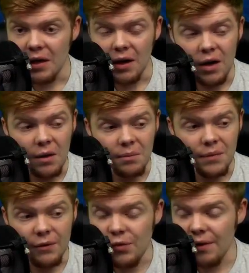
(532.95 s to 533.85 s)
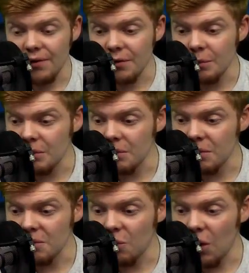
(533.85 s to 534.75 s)
If you ever
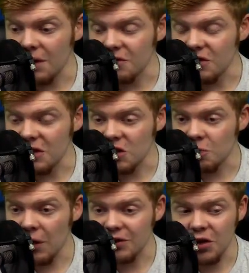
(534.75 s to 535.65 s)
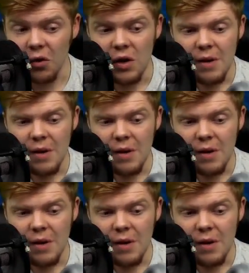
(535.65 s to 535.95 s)
want Nespresso,